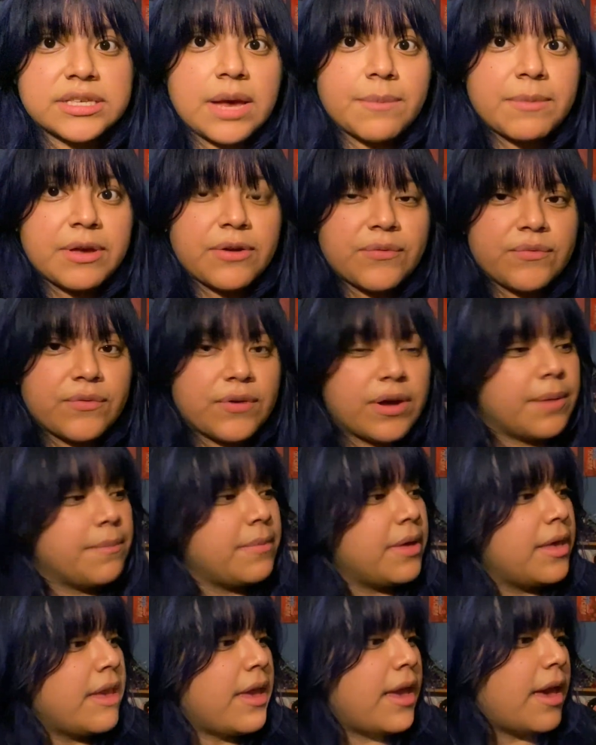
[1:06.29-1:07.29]
coming
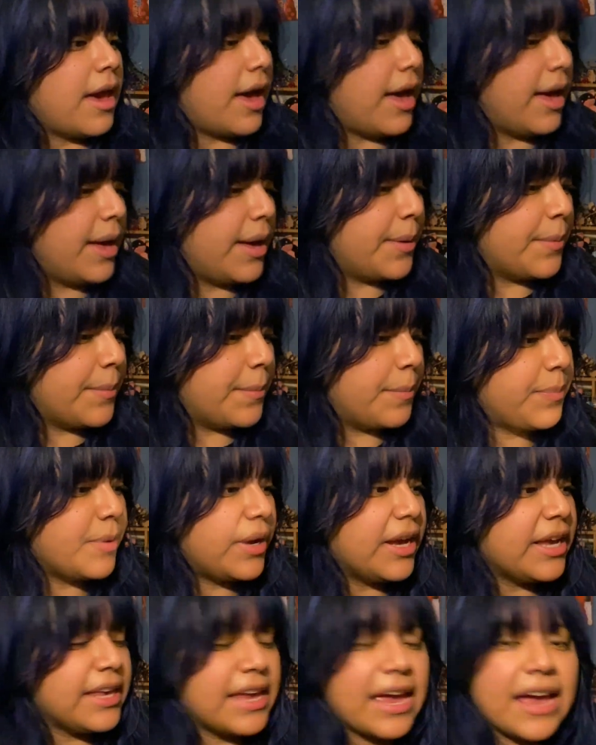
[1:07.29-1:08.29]
from. Um,
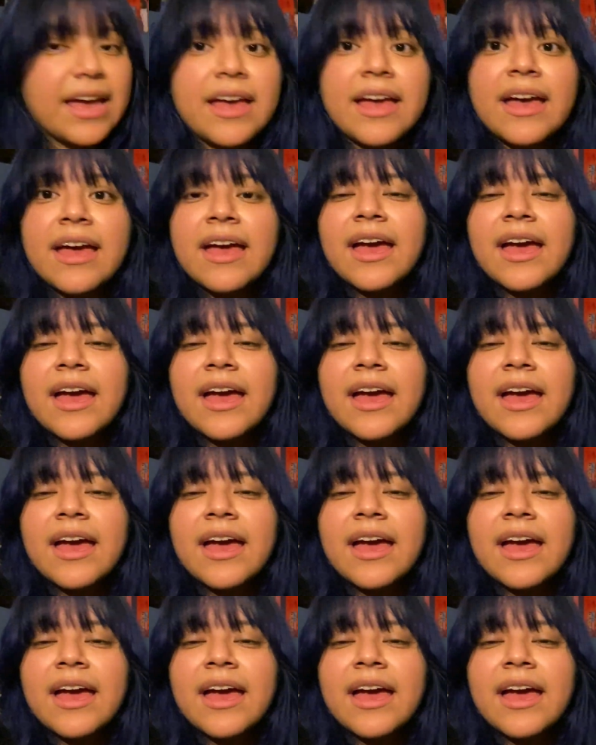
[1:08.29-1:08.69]
but yeah,